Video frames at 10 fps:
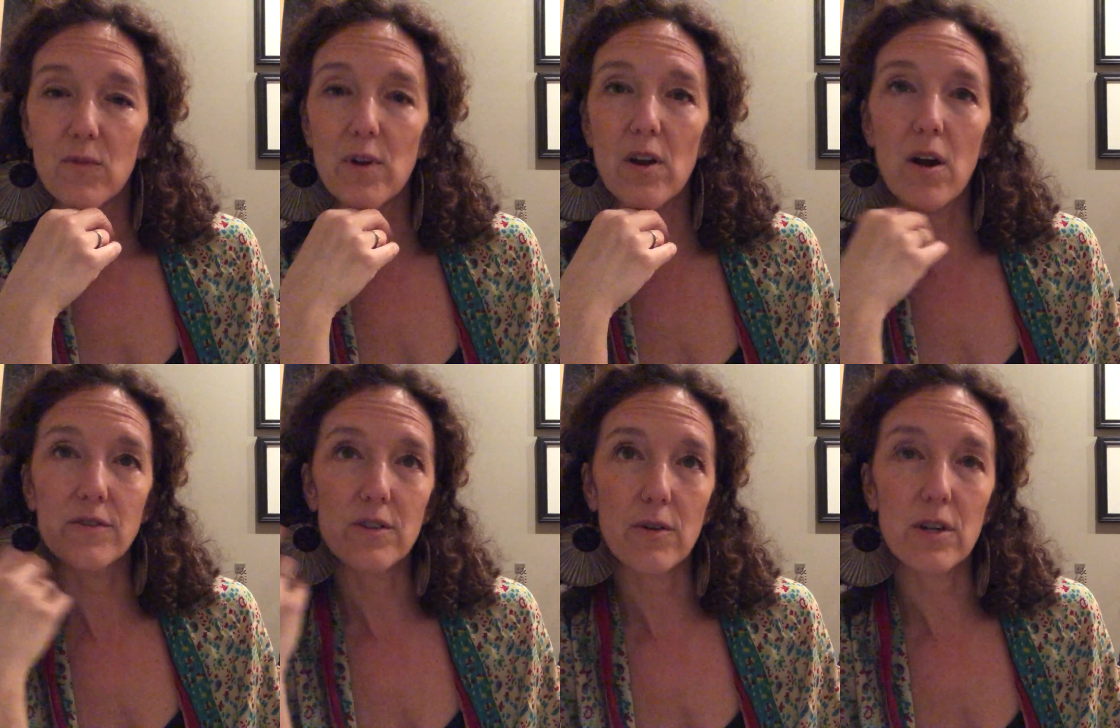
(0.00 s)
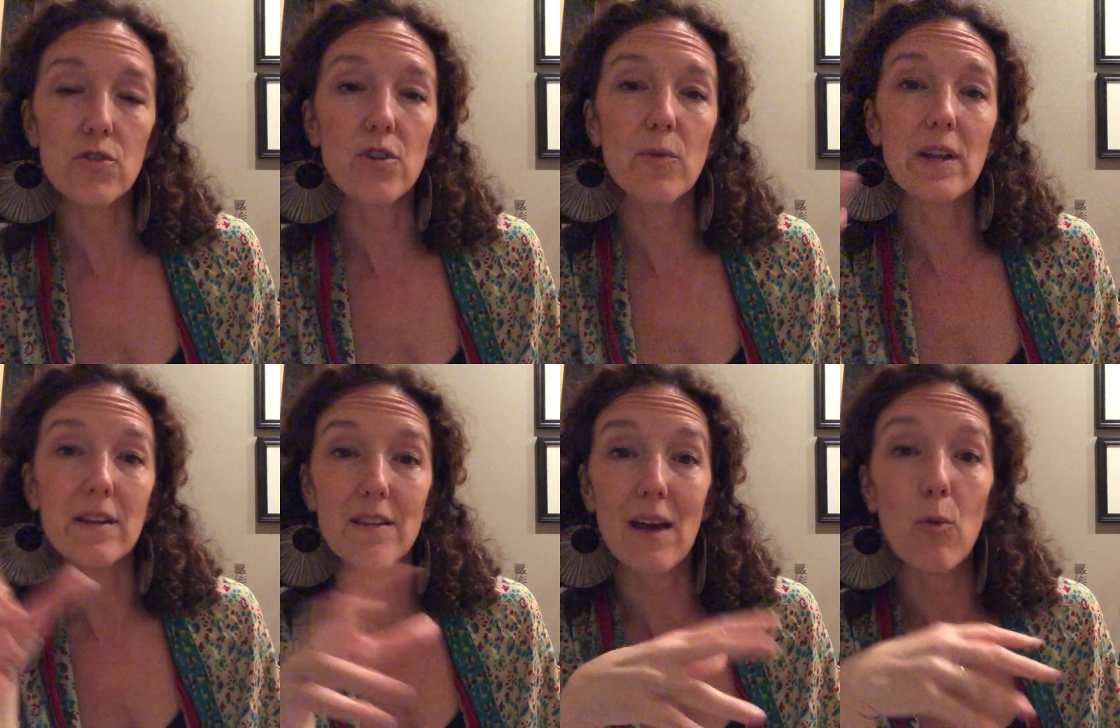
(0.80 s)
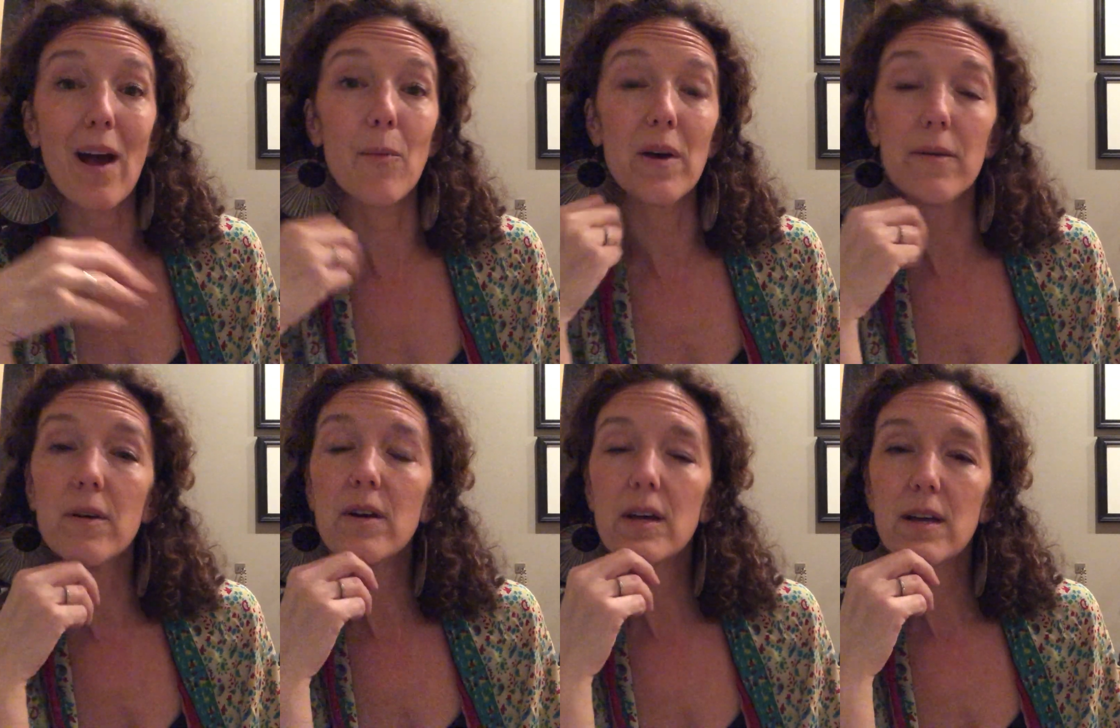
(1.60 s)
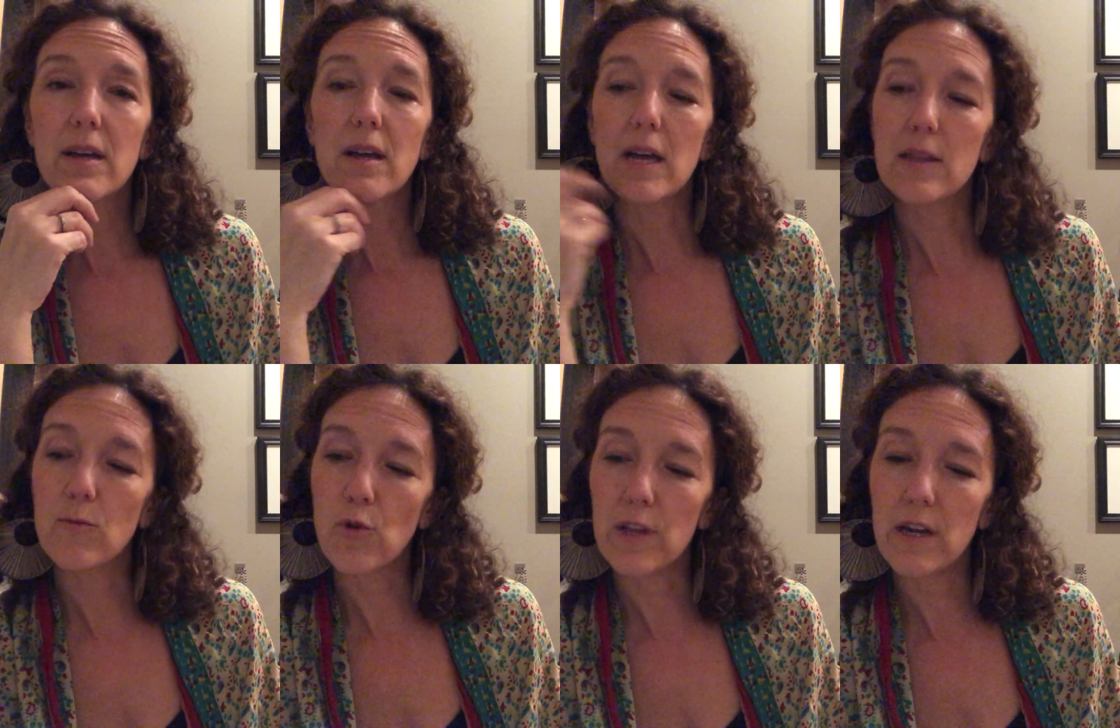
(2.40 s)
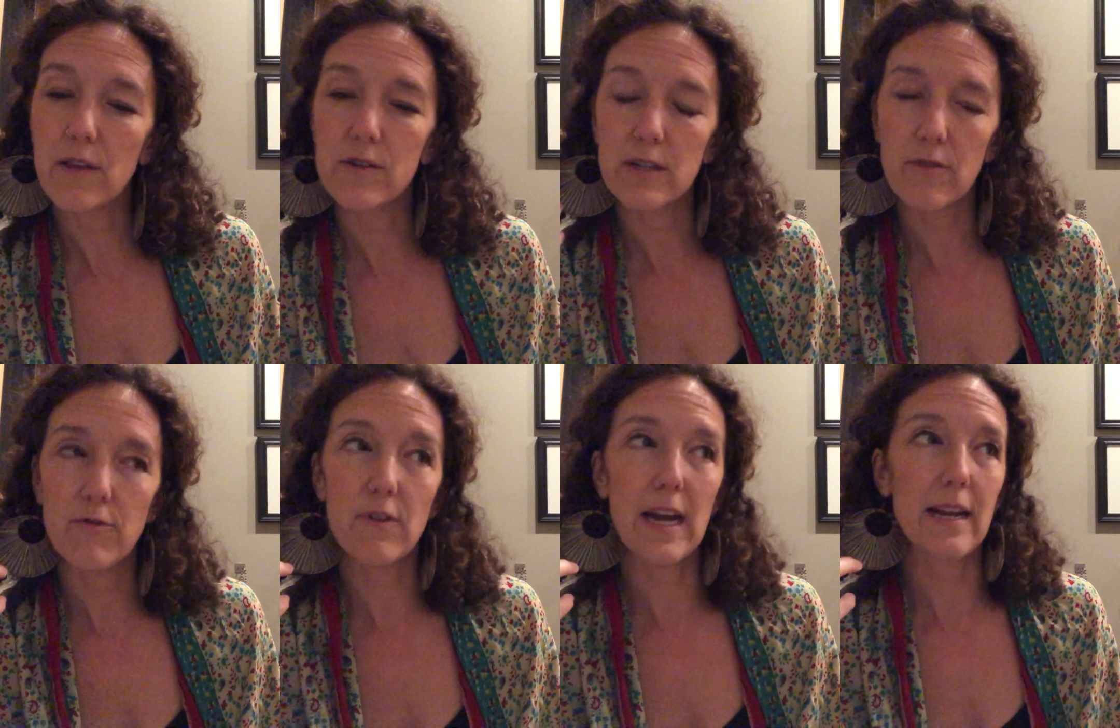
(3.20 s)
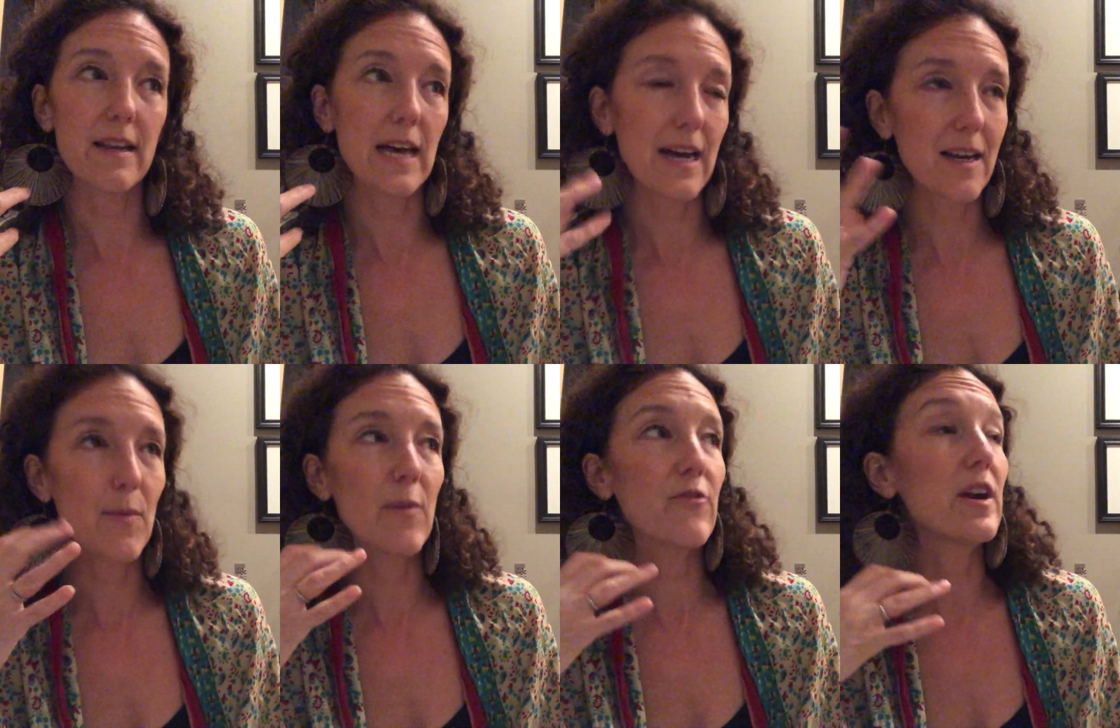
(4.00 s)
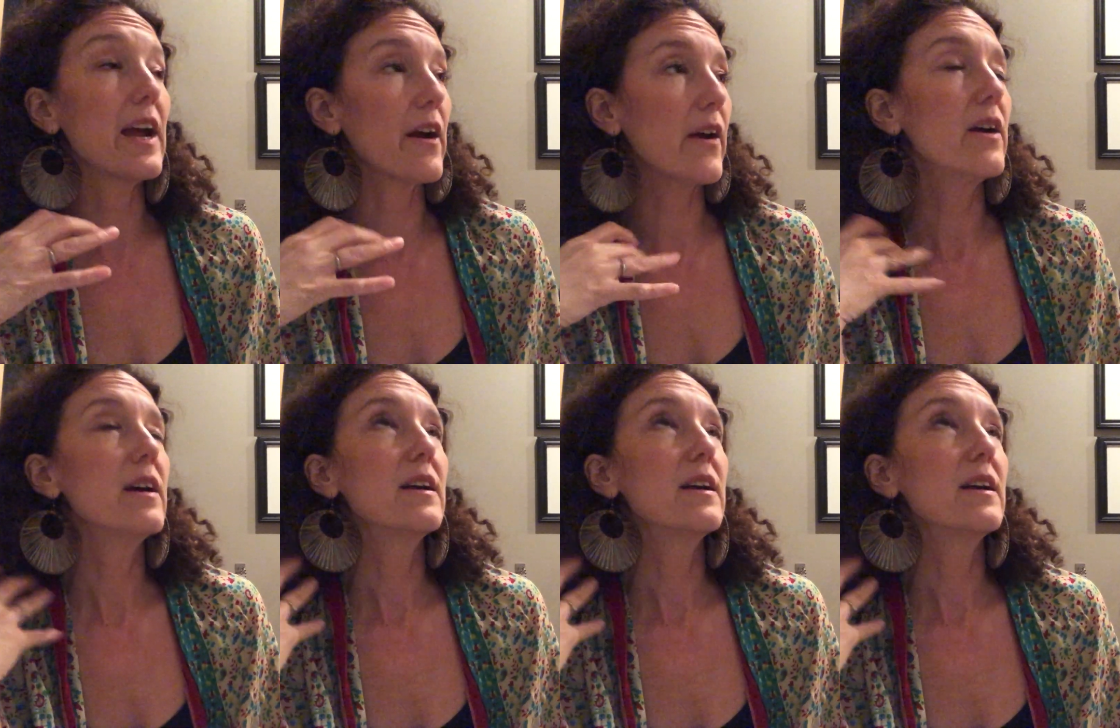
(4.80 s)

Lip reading: we are also contributing to that web. And the more that others can find that, come up for air,